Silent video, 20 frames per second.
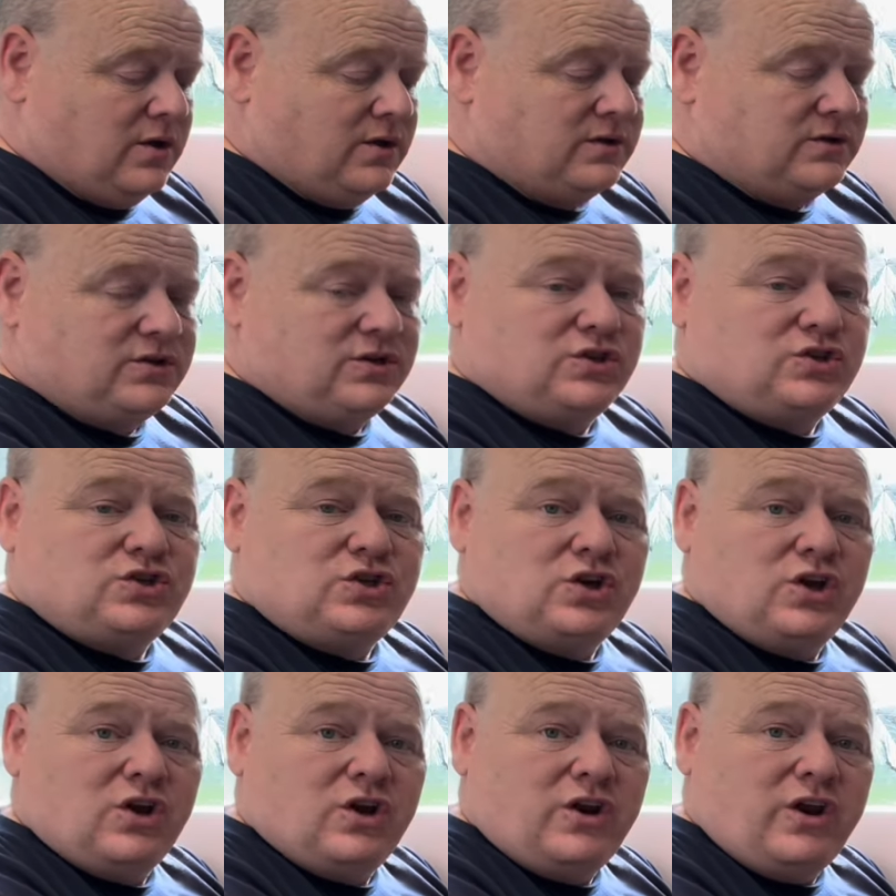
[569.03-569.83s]
to
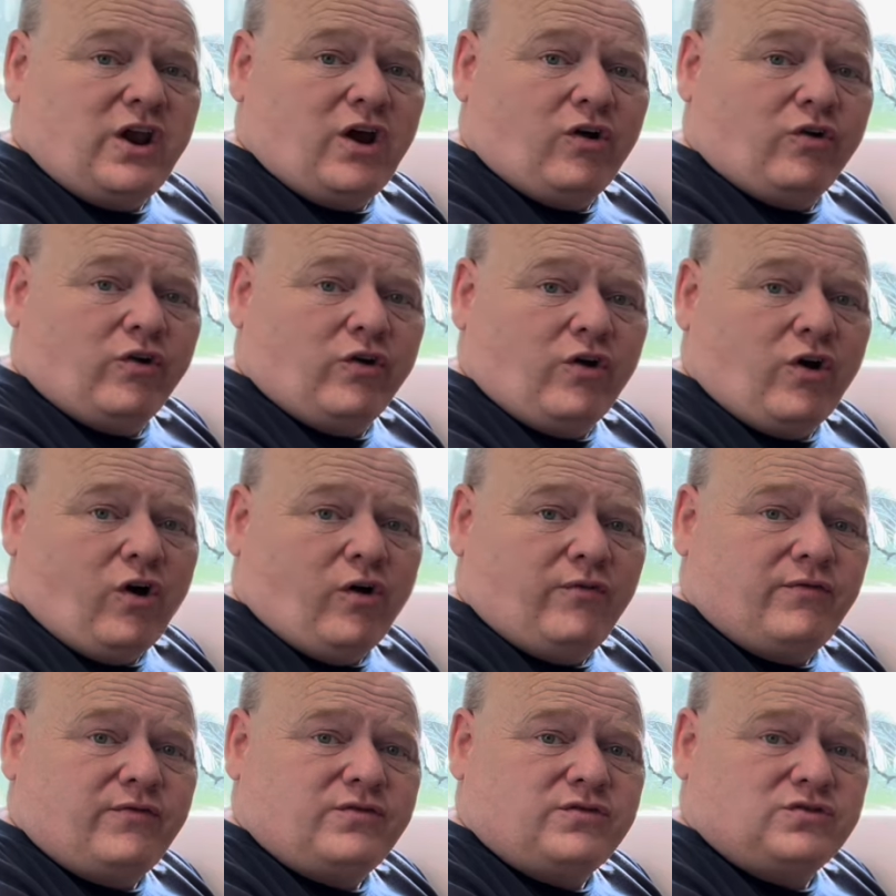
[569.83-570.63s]
turn it on and
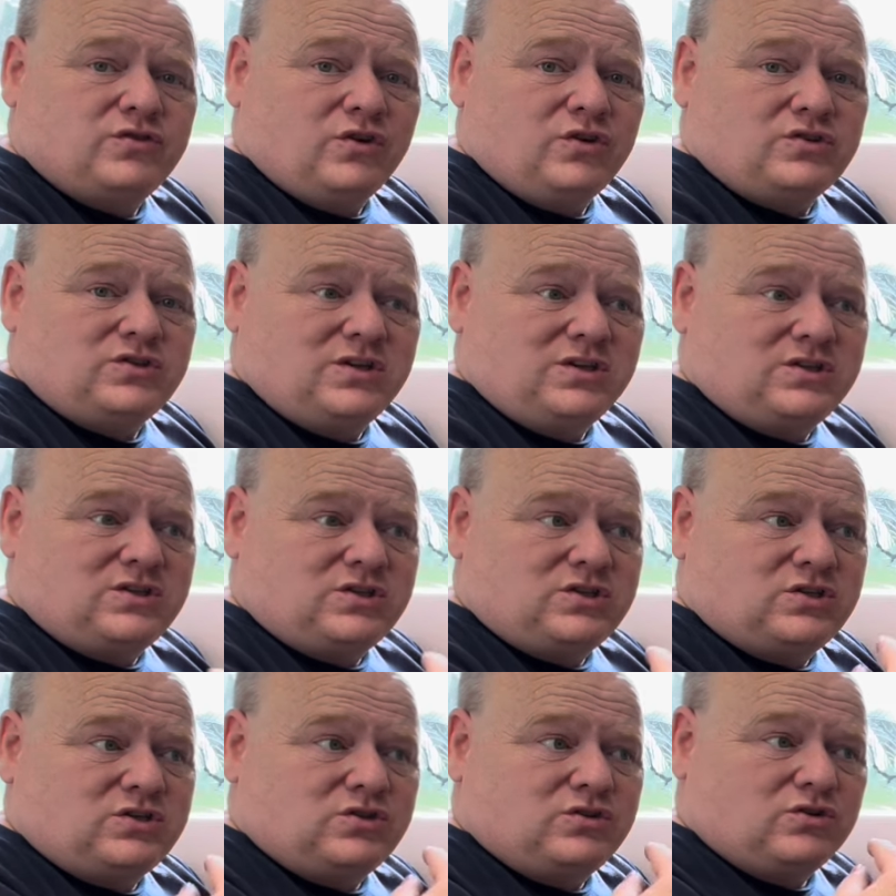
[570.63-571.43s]
off, so to
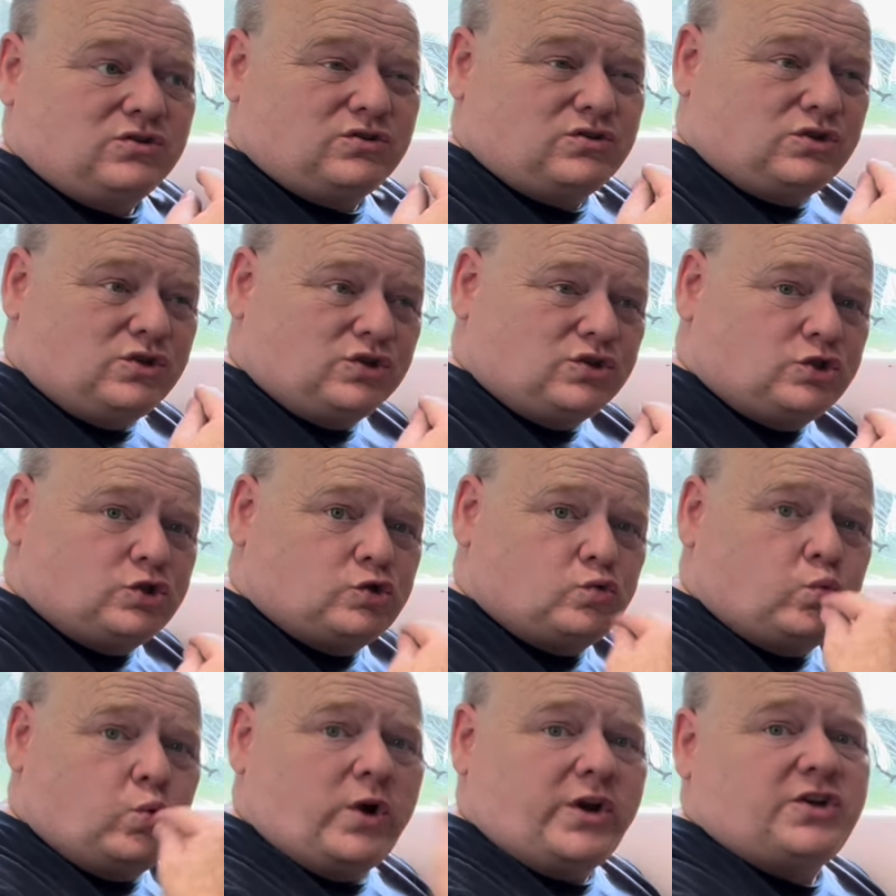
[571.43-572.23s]

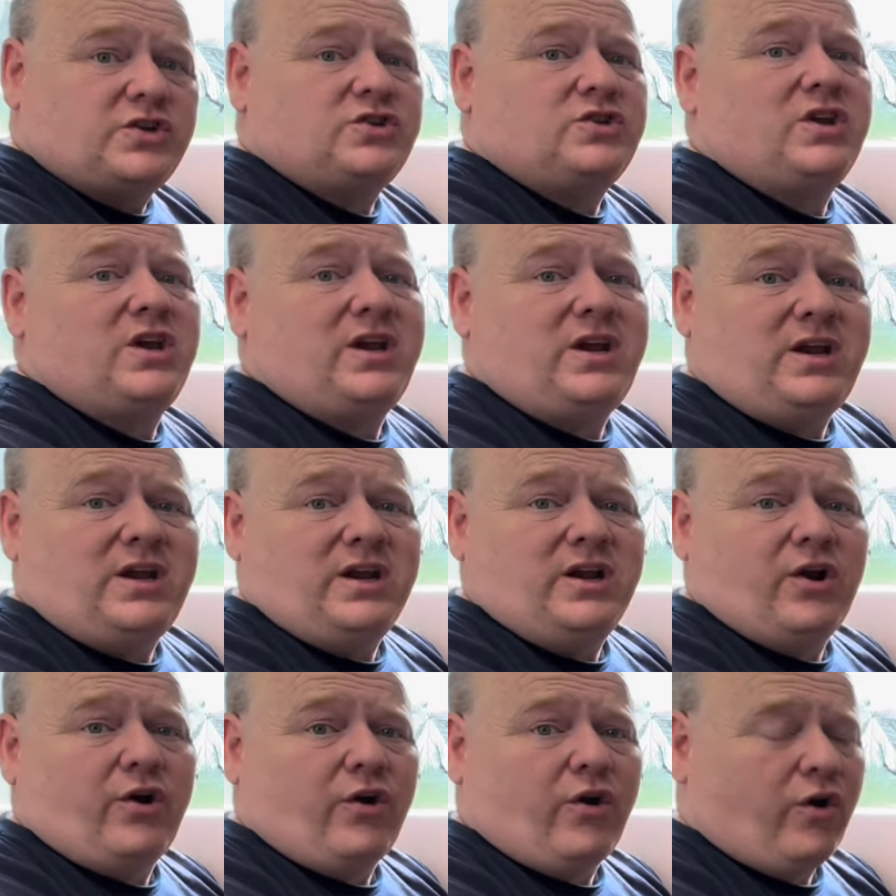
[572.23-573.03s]
switch the
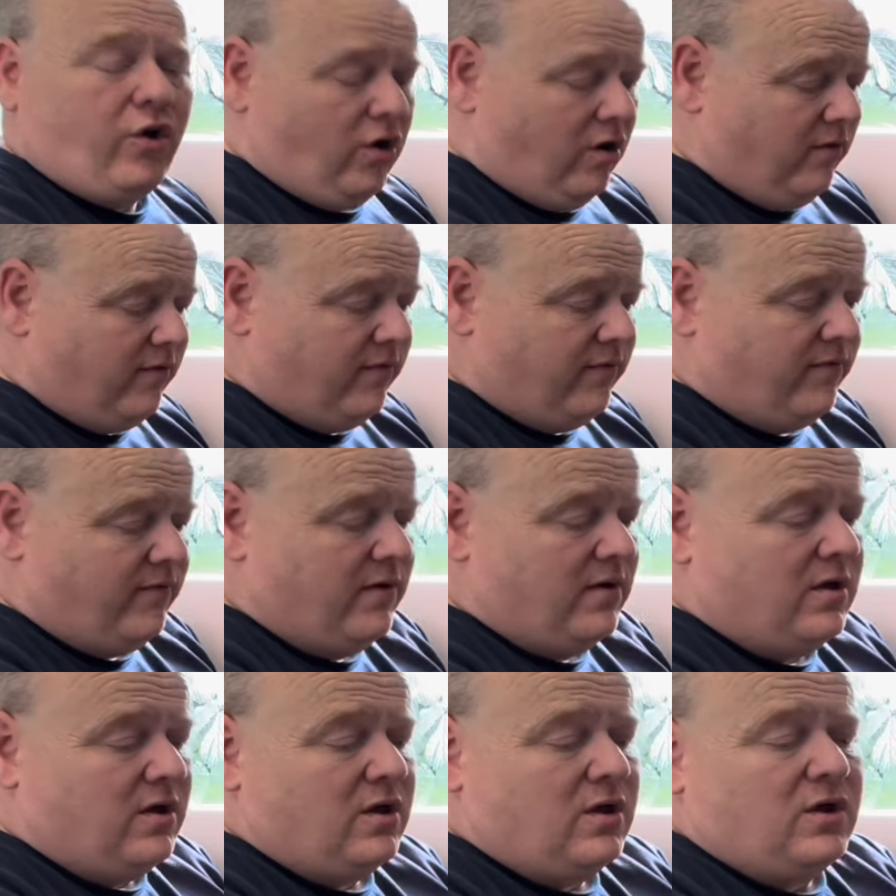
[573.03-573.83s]
heating on and off,
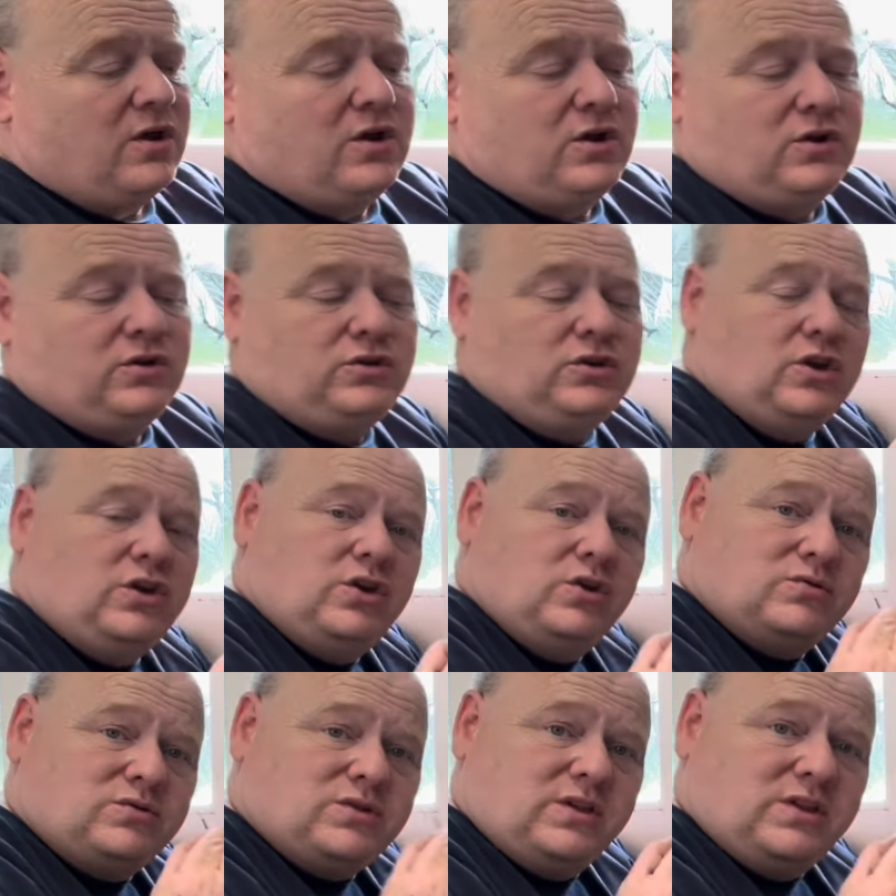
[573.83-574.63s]
you're
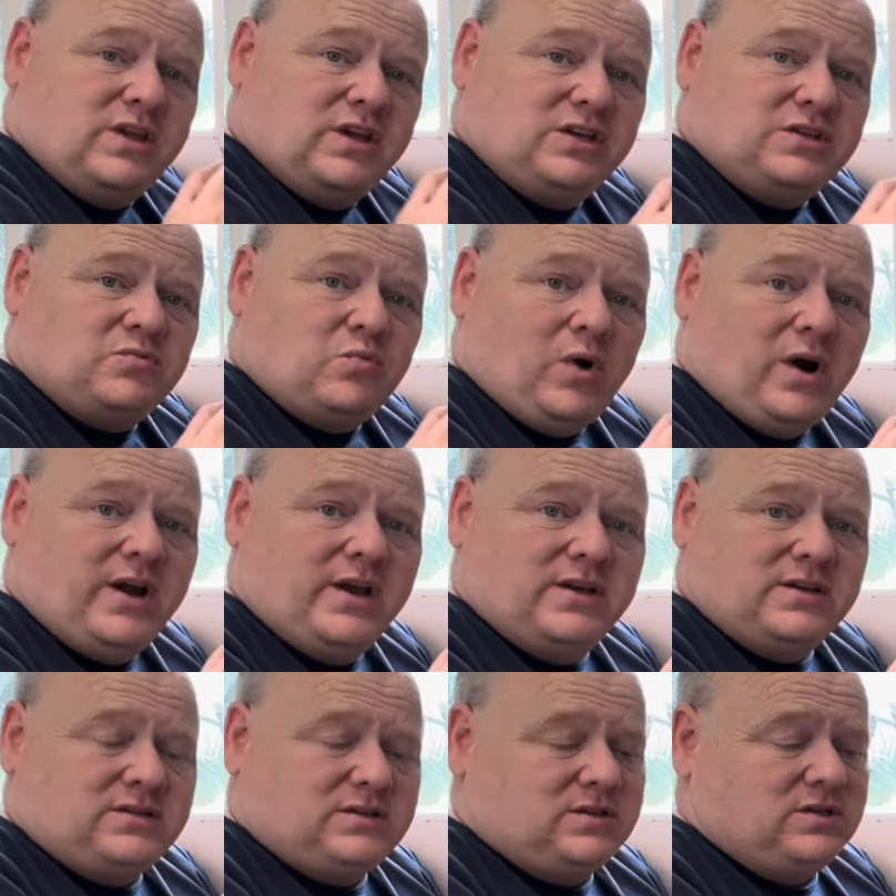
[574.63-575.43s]
using these
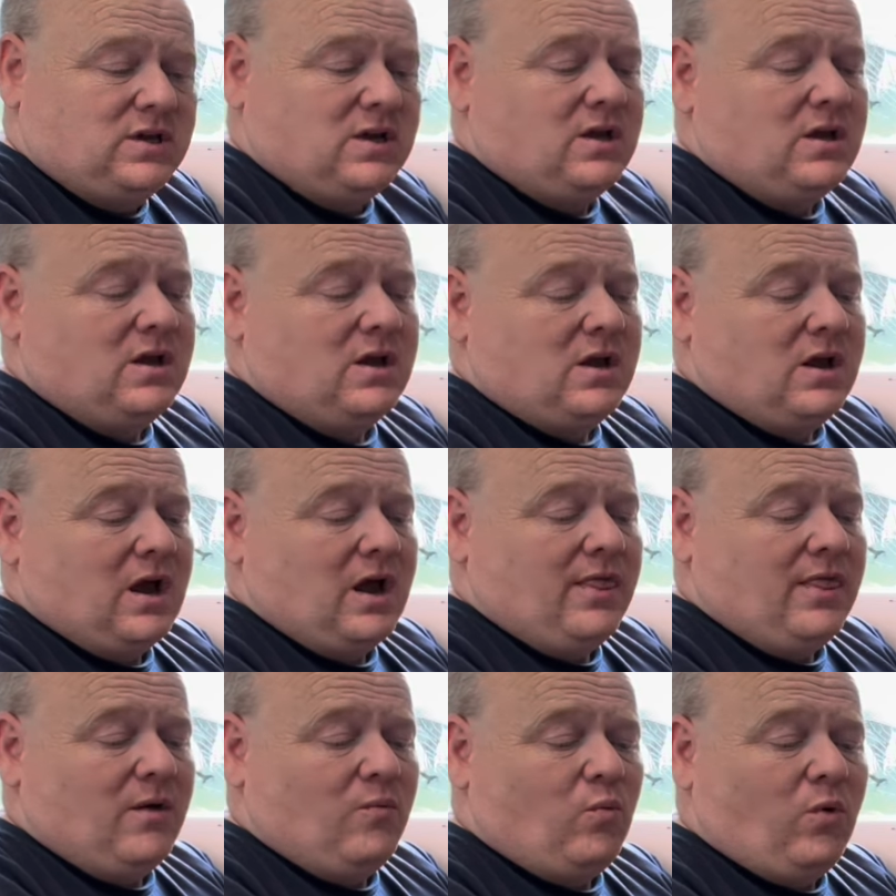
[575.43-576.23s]
wires.
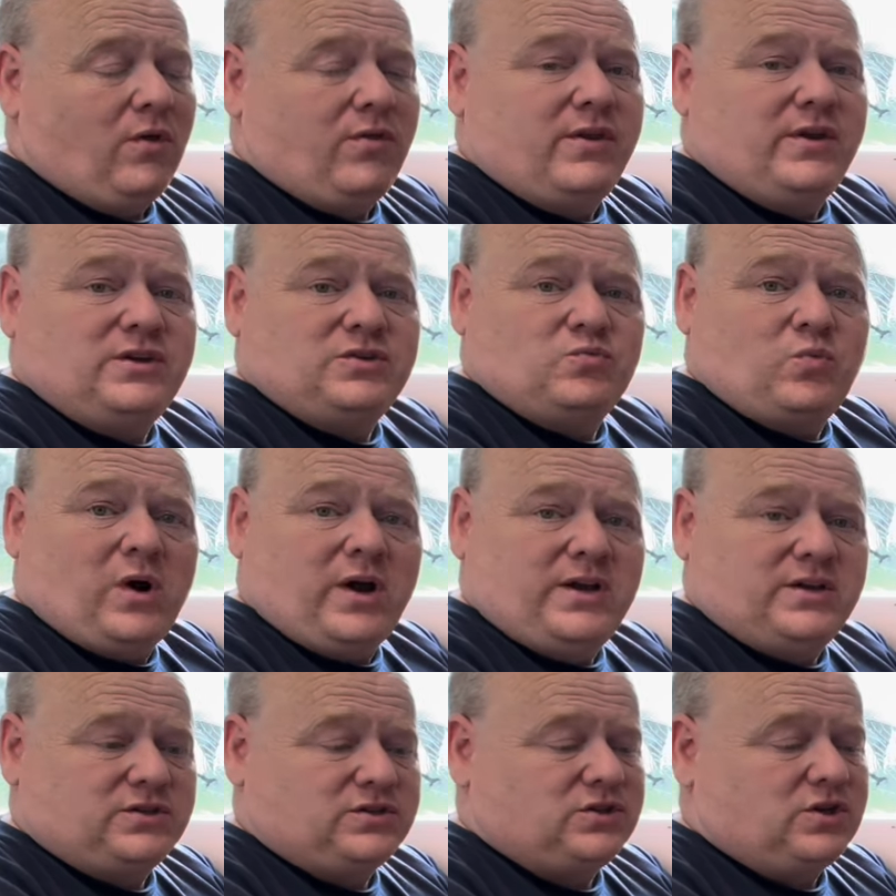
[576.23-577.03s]
And then what these
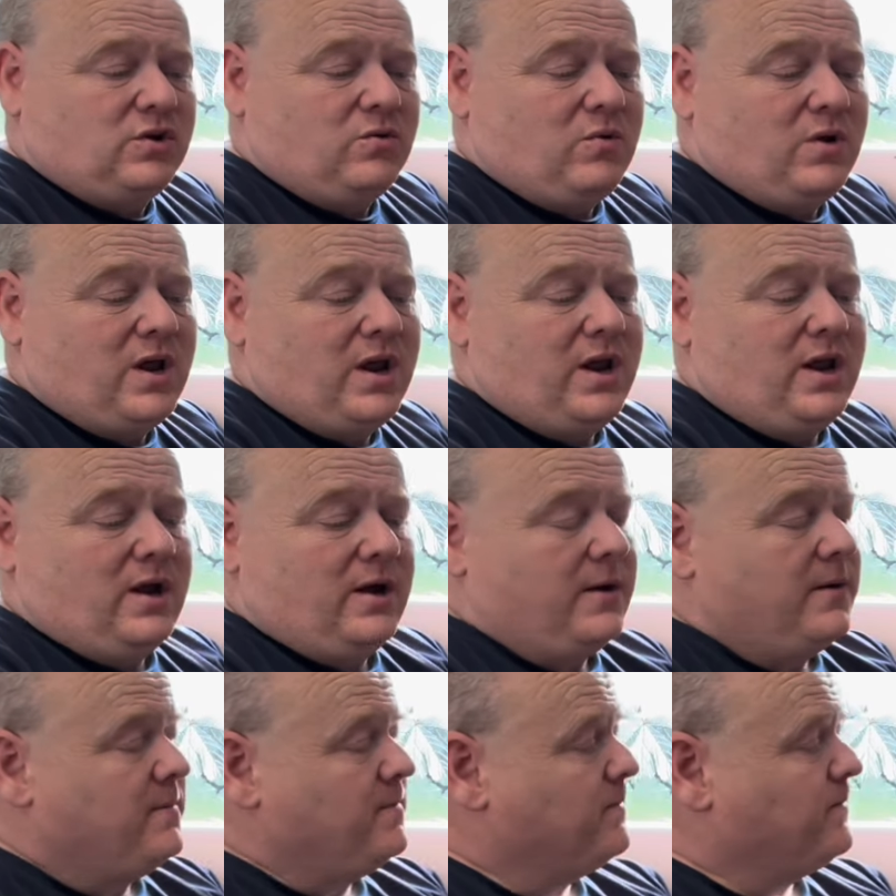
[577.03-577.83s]
wires do here,